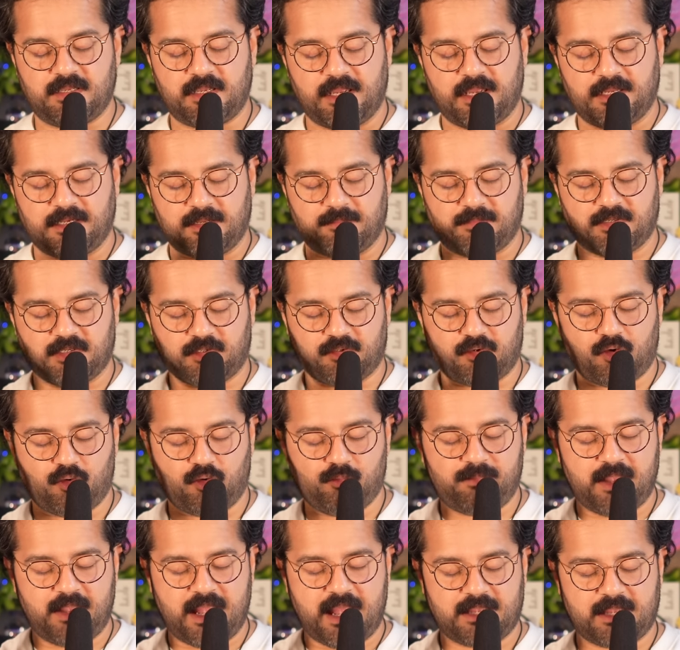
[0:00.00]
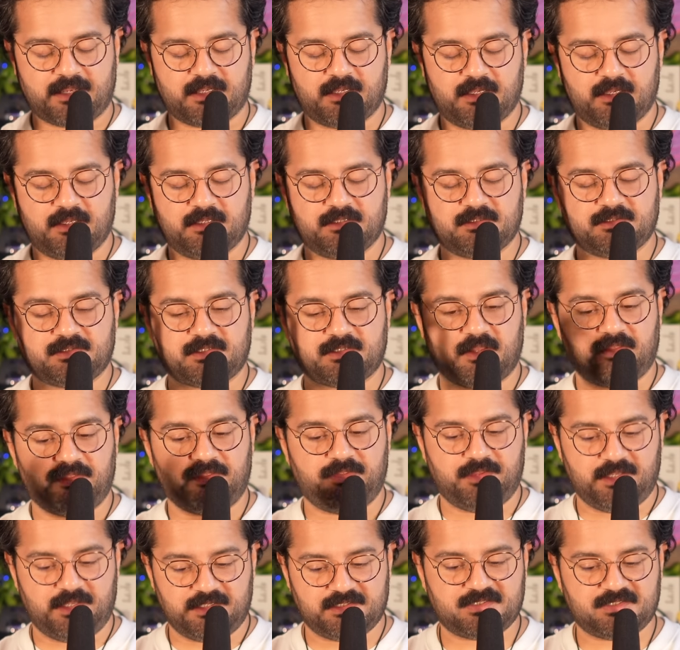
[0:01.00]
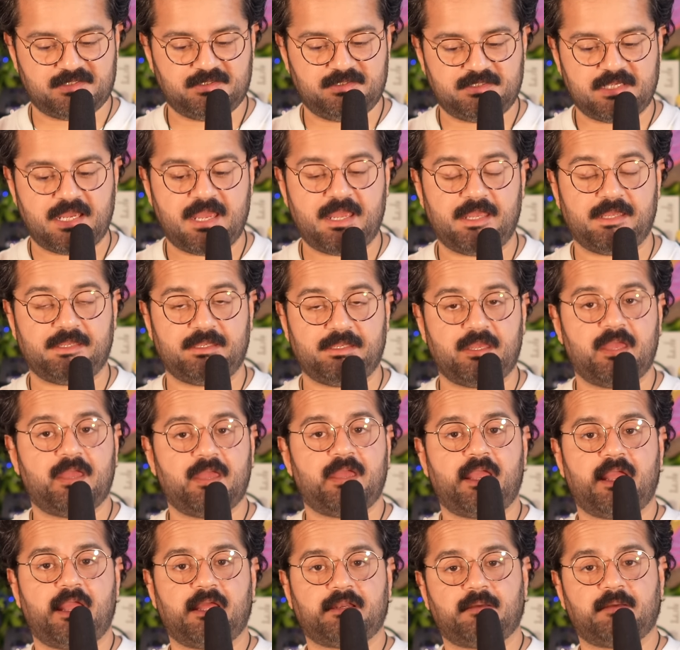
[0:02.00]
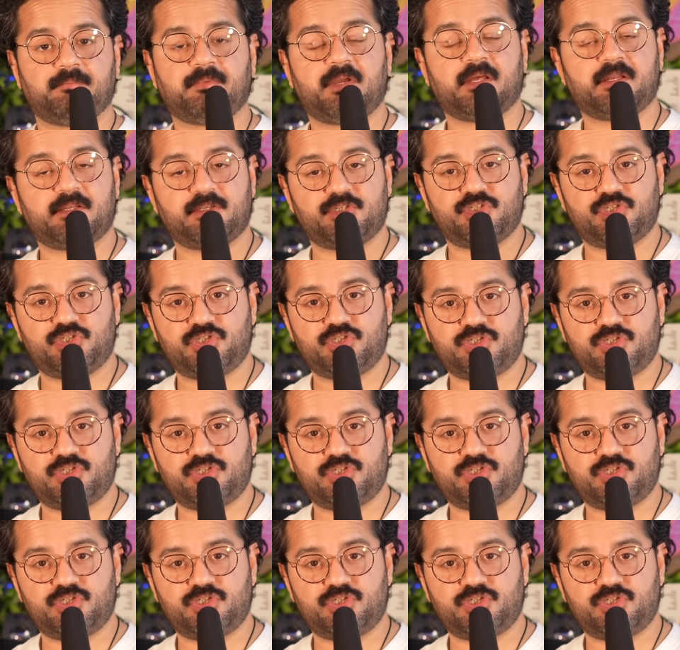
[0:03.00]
And I'm going to go back to this day. And I'm going to